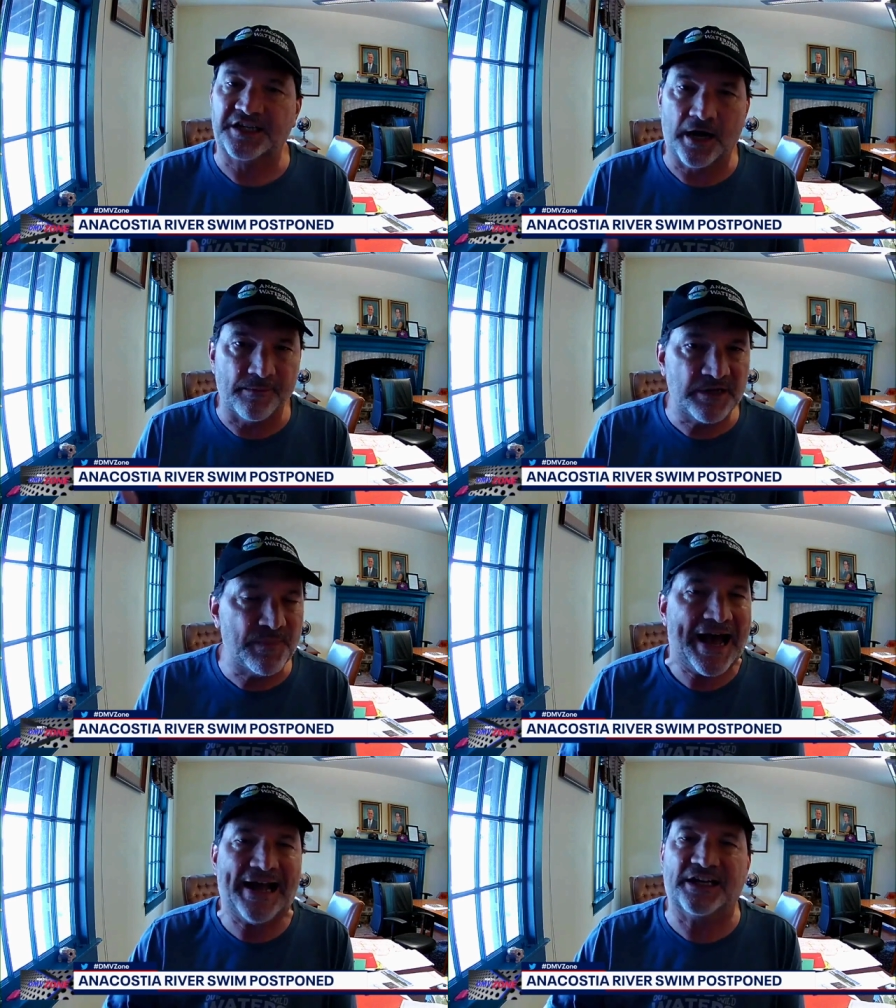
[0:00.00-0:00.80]
It's coming
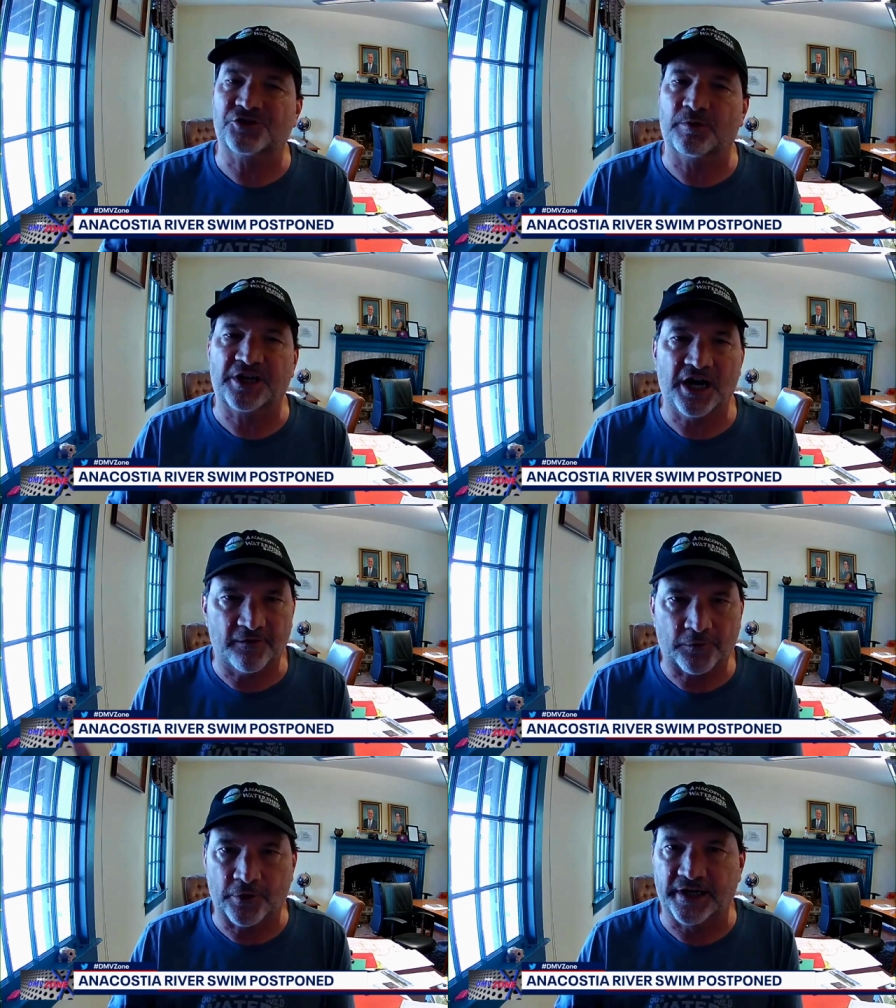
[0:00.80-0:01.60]
back, it's
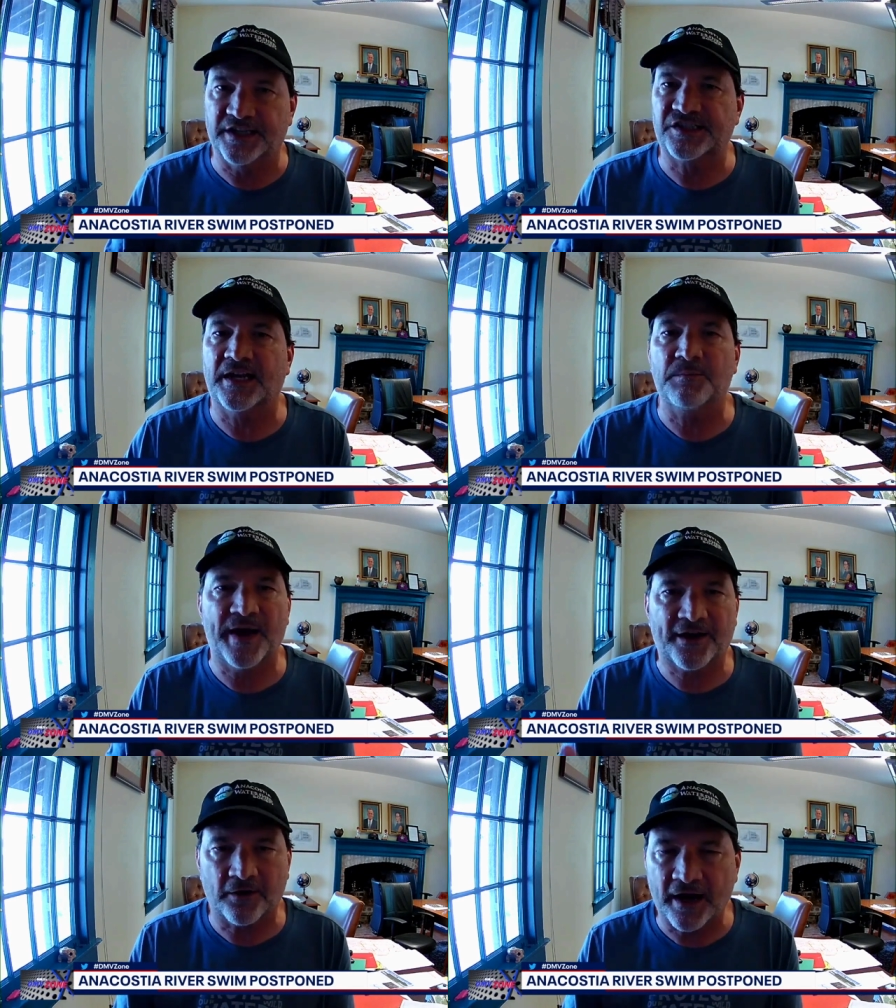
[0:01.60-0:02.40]
recovering, it's getting
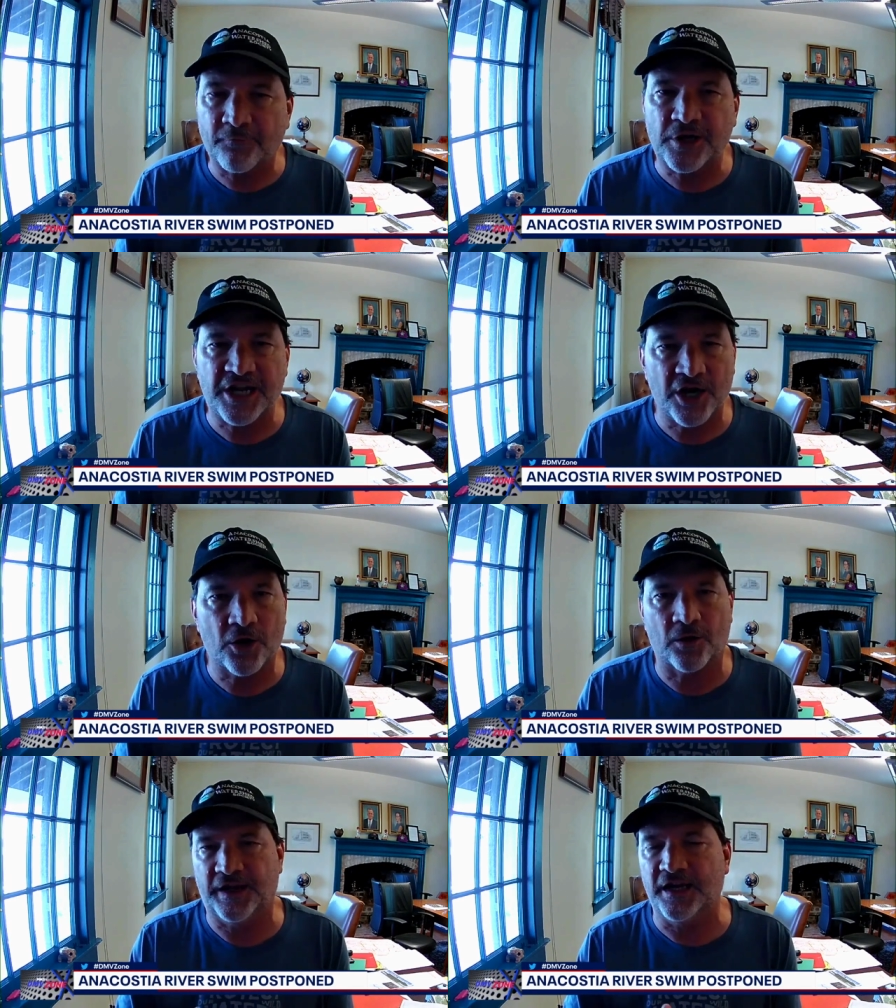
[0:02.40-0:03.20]
better every
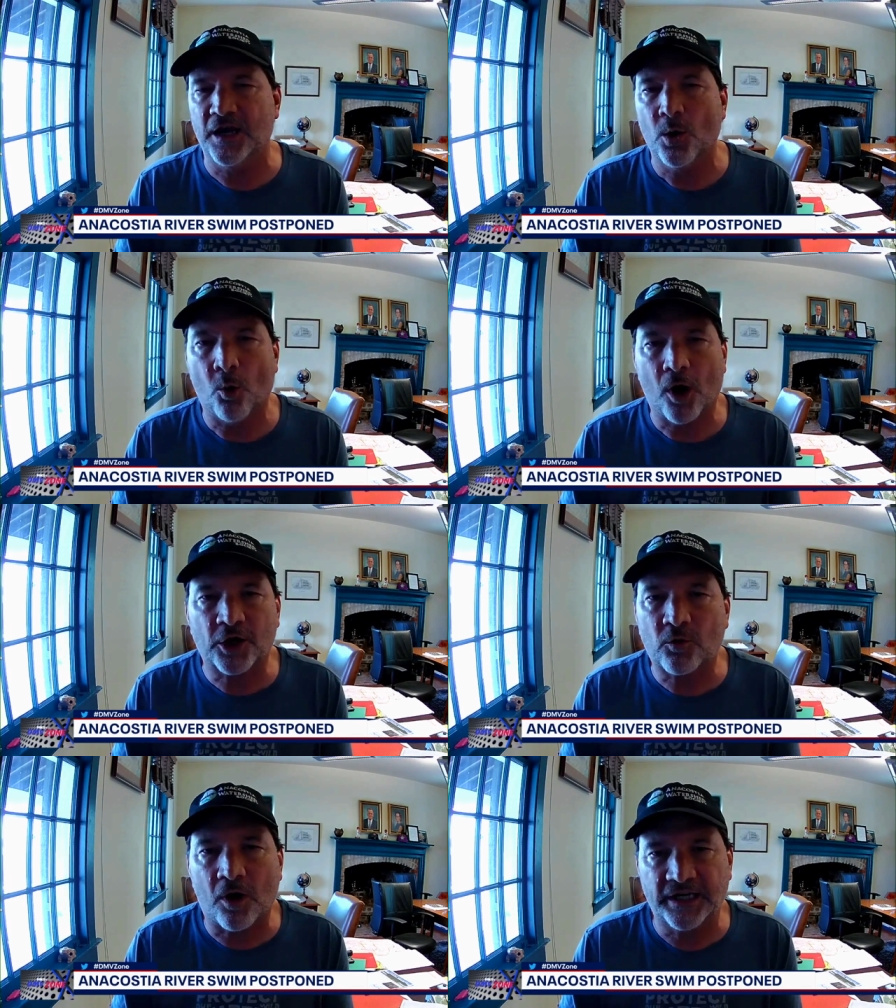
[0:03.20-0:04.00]
year. The
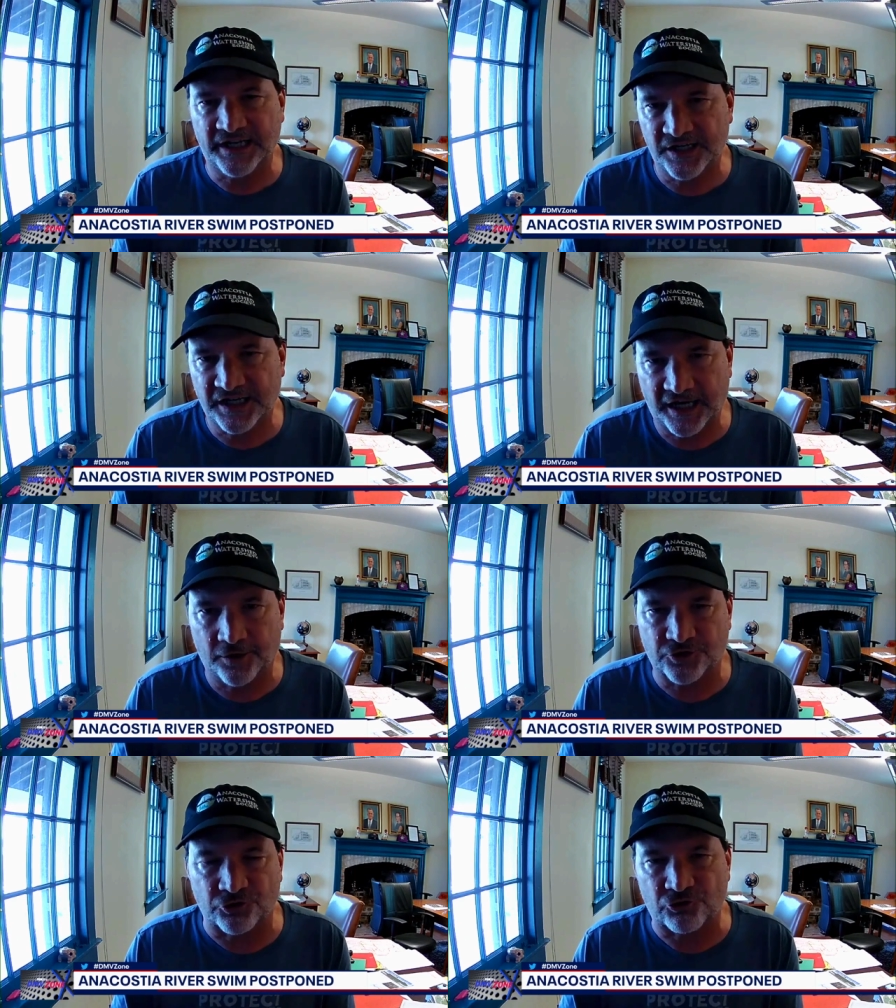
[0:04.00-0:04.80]
water quality
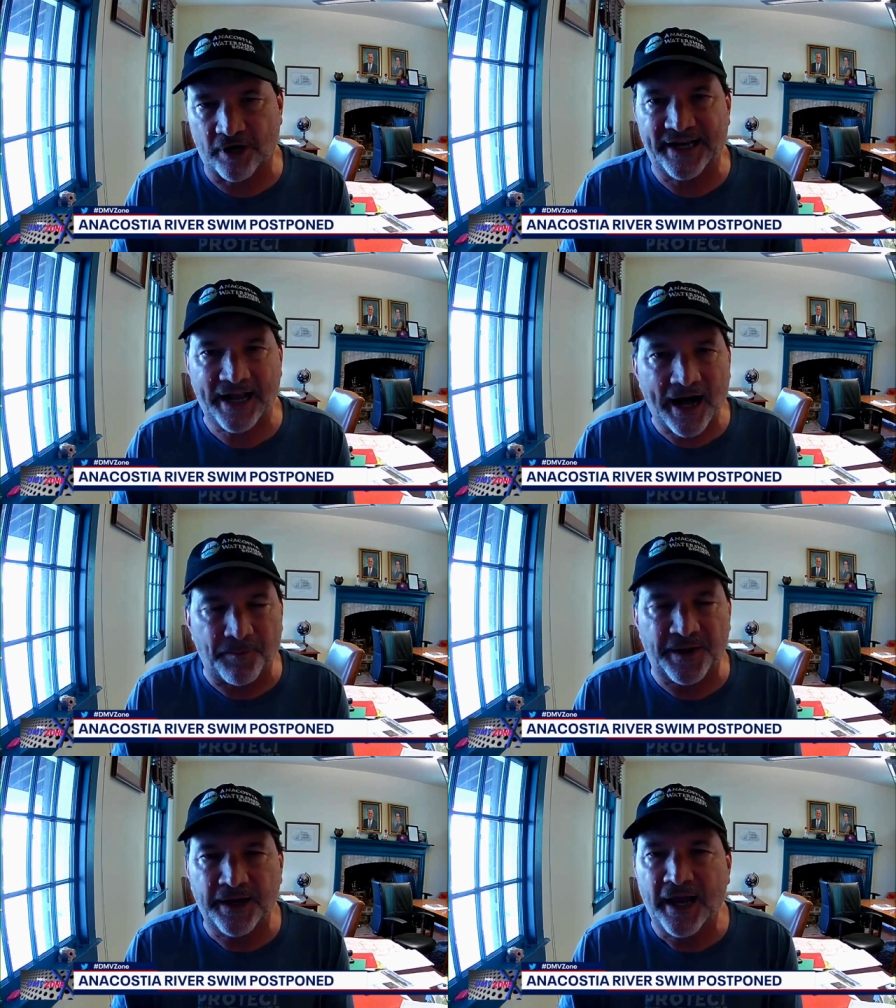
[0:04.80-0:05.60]
indicators are trending
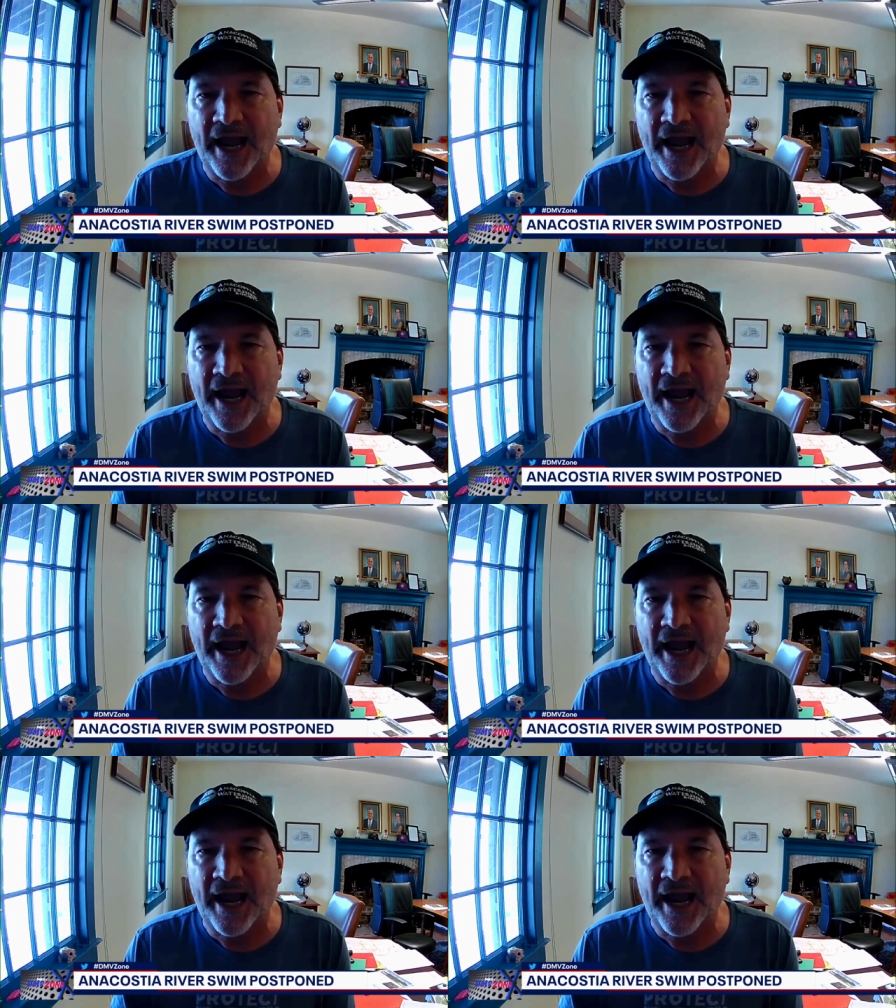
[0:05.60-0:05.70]
up.